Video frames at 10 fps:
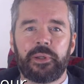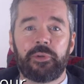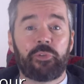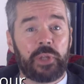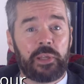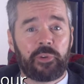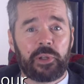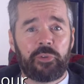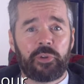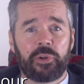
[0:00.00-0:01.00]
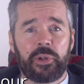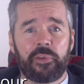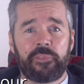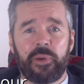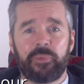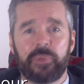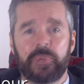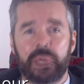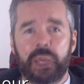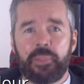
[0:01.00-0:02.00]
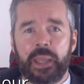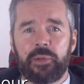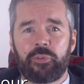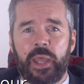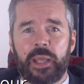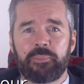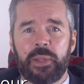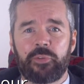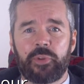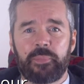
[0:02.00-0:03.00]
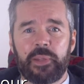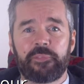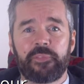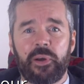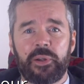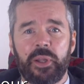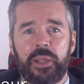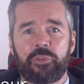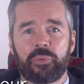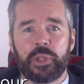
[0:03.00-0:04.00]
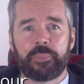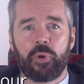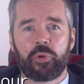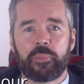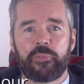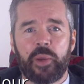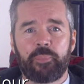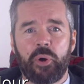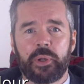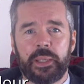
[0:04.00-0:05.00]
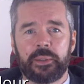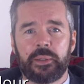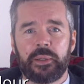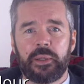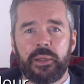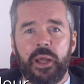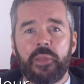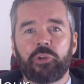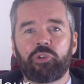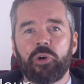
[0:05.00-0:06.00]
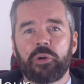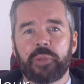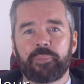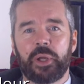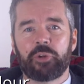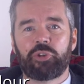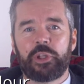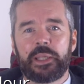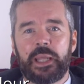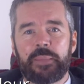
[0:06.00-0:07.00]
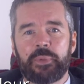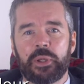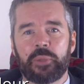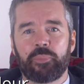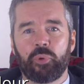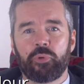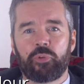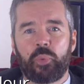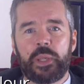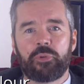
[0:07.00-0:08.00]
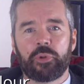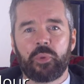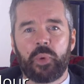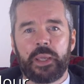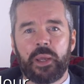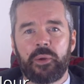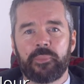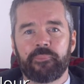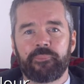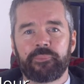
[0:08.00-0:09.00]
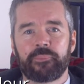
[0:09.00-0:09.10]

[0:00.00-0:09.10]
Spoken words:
Instead of closing on her phone, Megan's hand met something far nicer at the bottom of her pocket. The chocolate bar she and Amy had brought to eat on the way home.